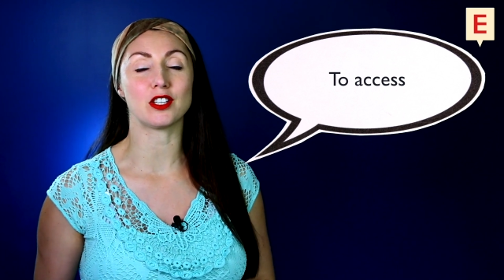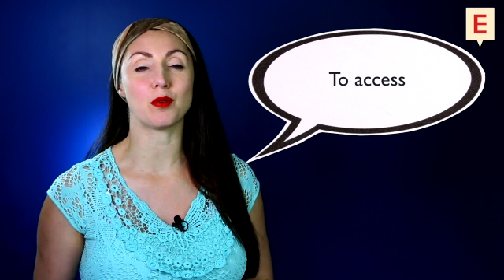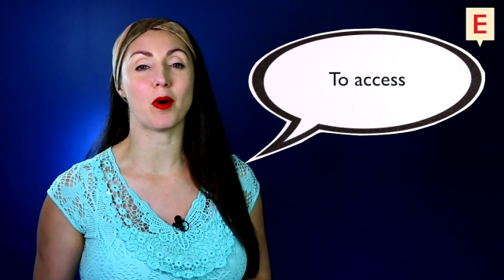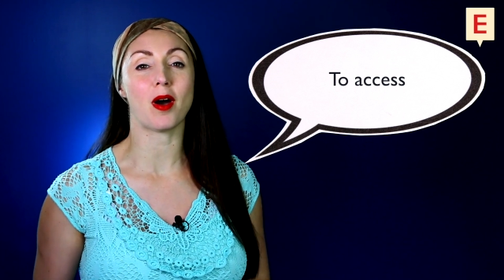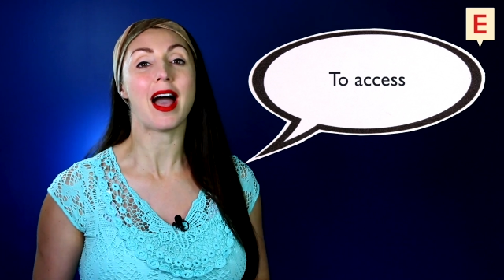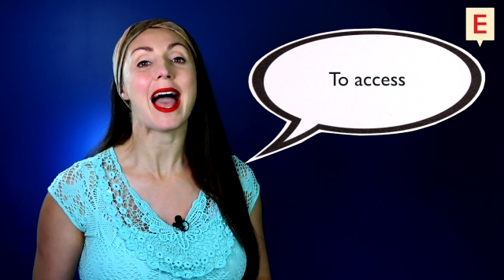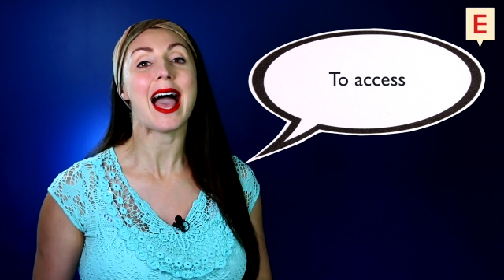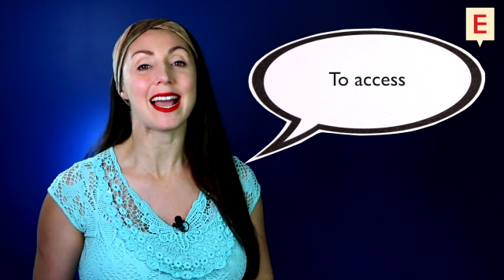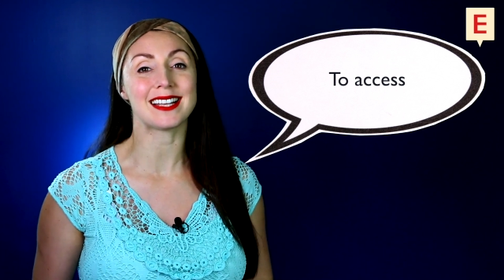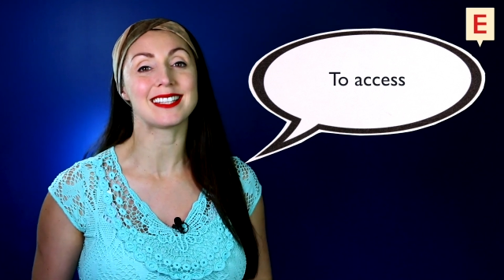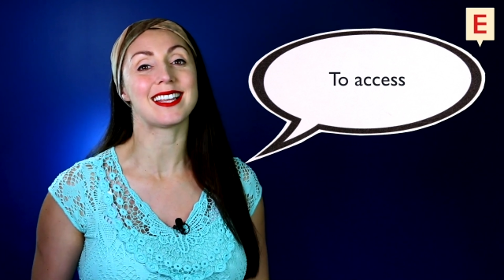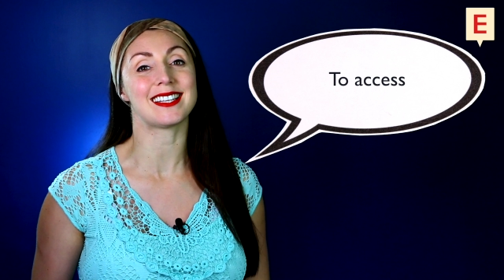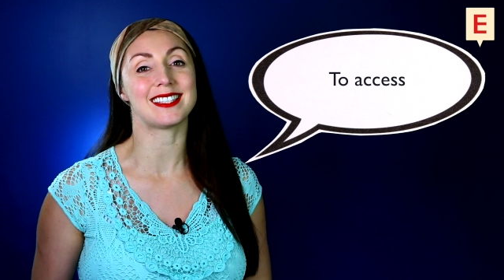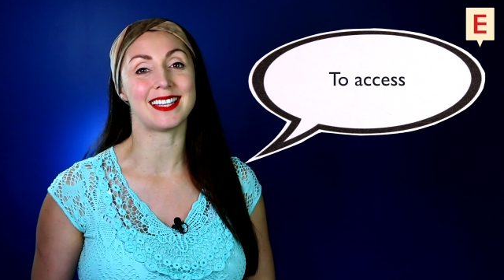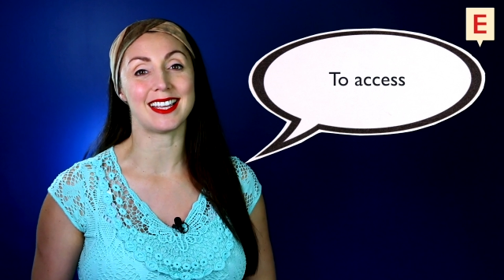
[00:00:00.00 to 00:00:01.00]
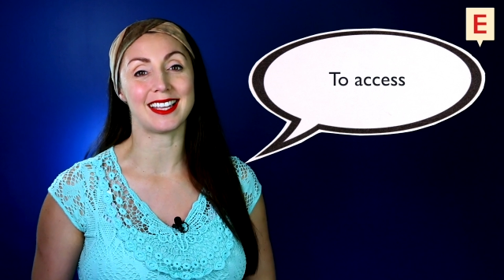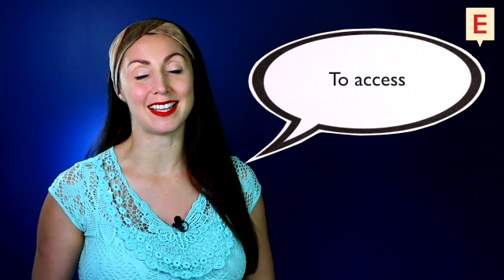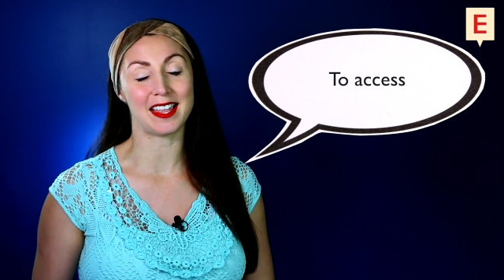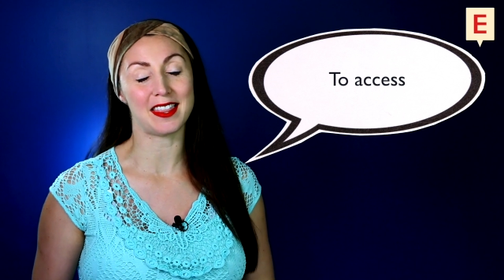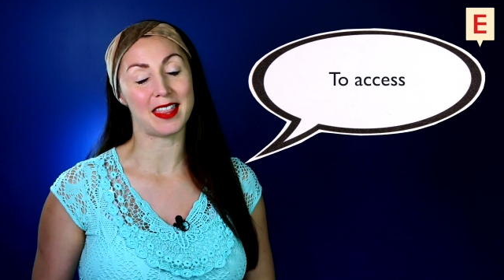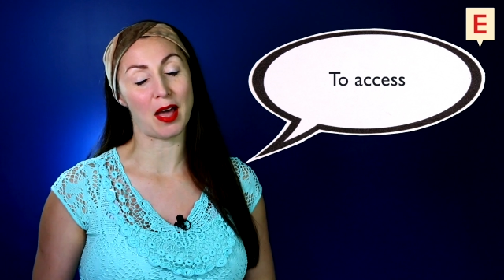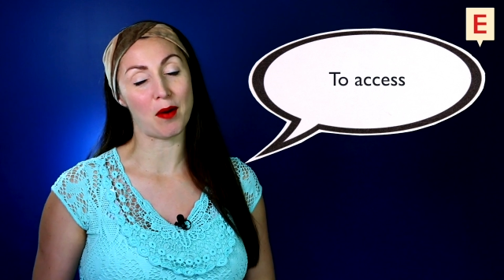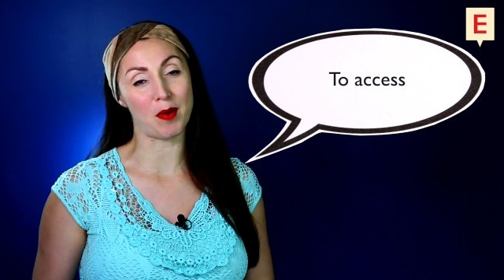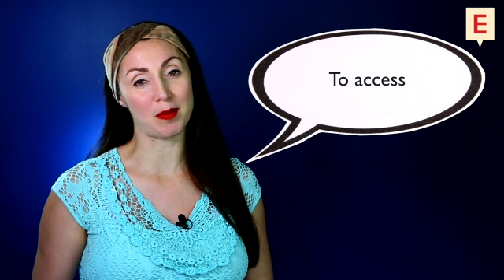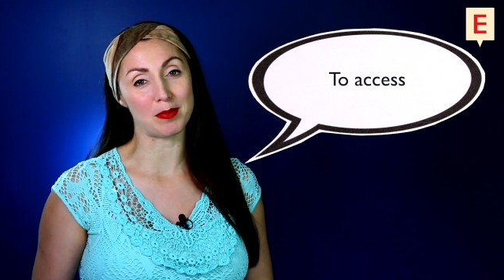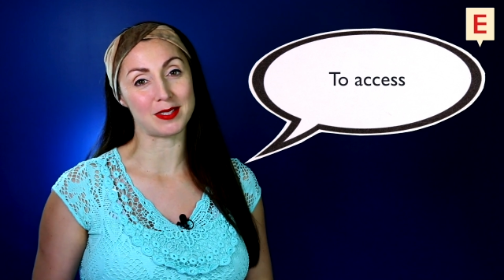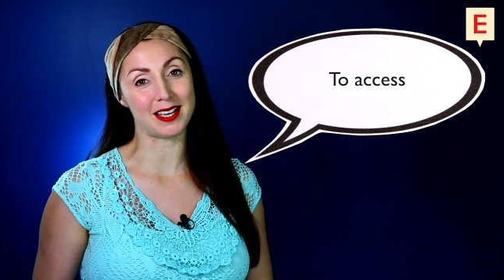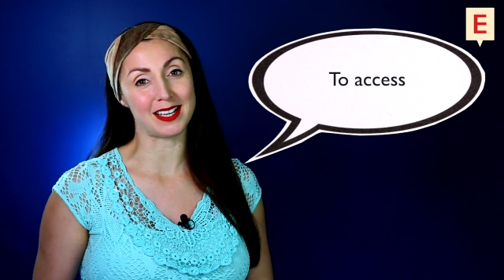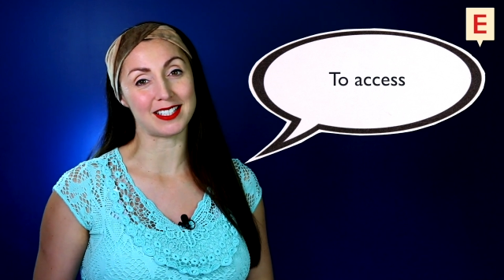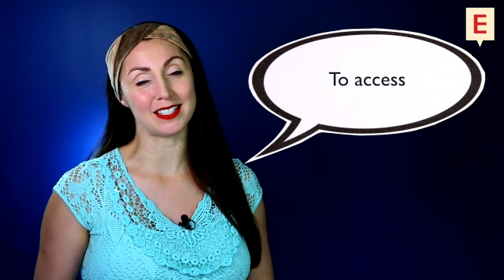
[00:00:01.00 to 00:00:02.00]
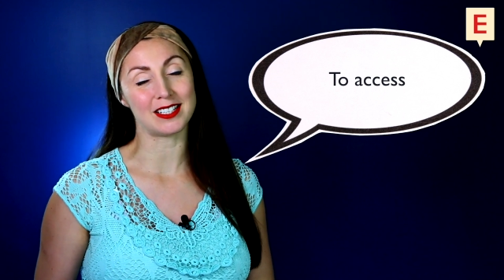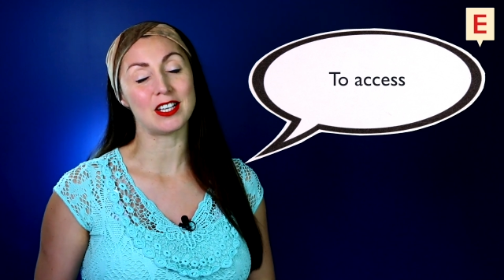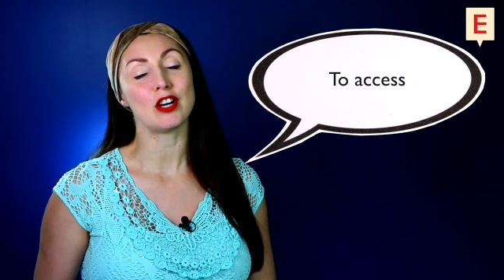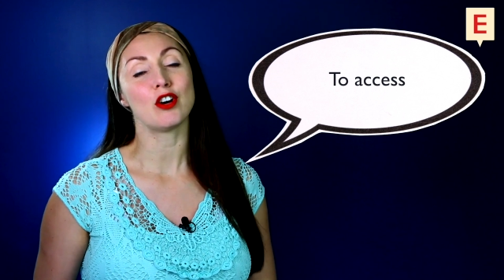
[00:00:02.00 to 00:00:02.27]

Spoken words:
you are accessing that website